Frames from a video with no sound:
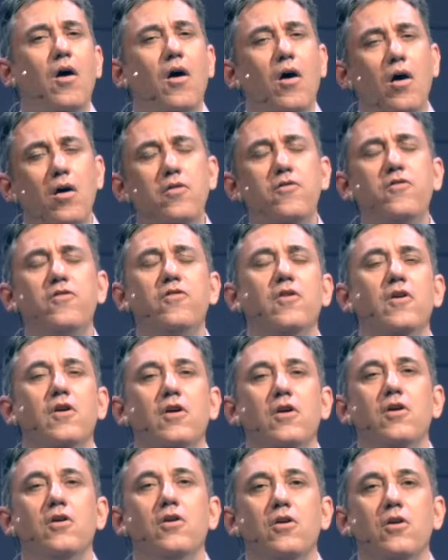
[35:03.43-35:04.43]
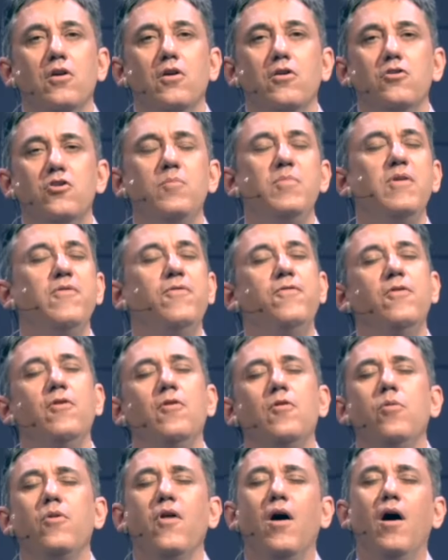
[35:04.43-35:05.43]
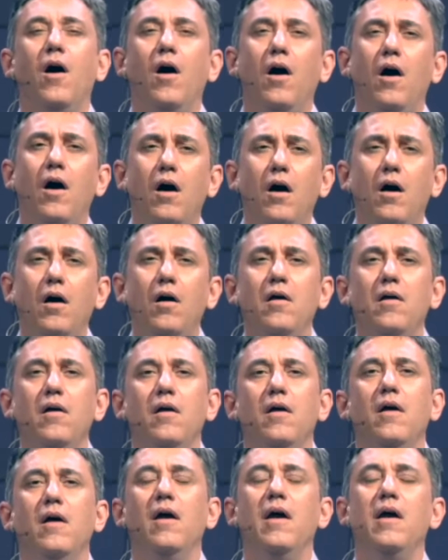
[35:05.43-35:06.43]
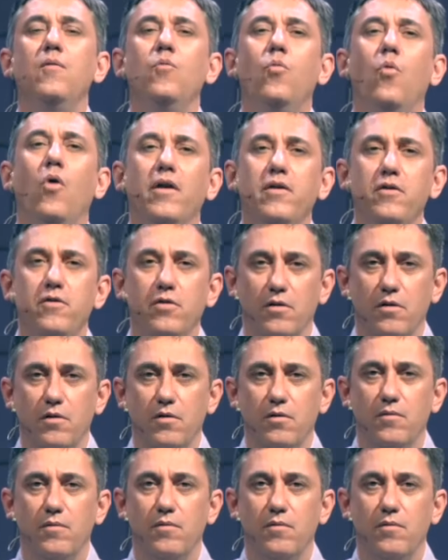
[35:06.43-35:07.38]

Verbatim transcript: hearts should be filled with awe and wonder,